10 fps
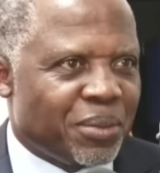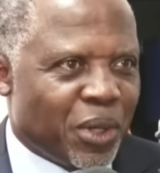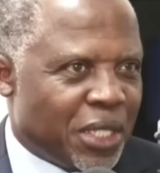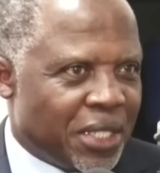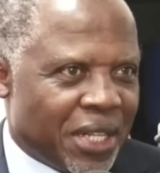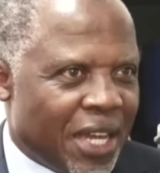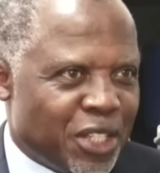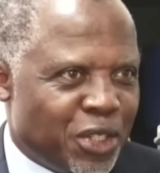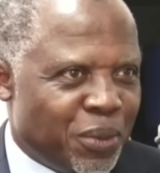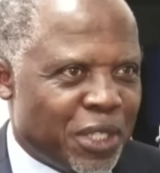because it
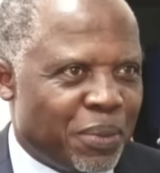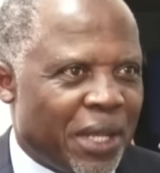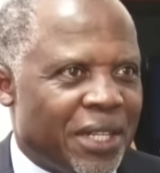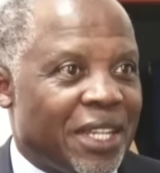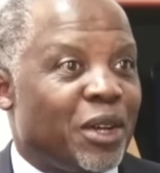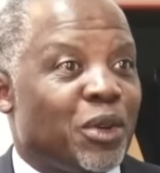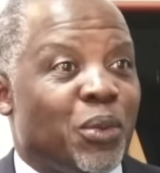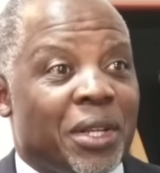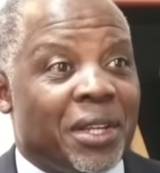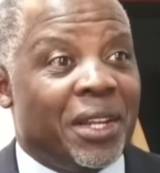has to be spelled out
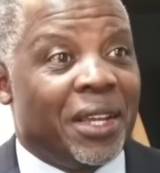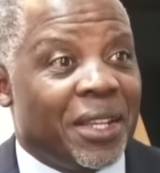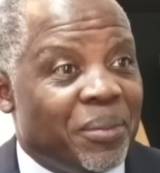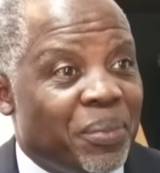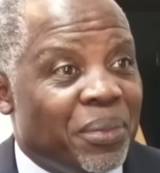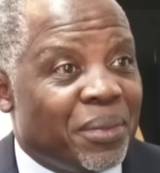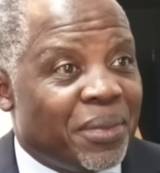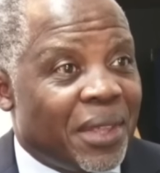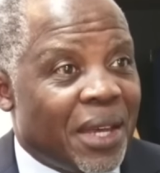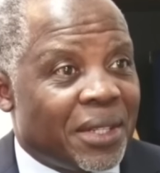quite clearly
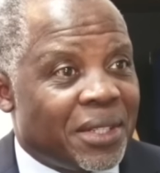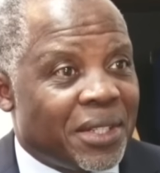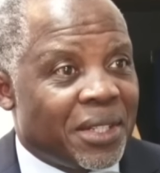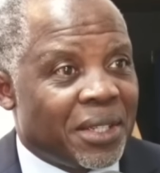that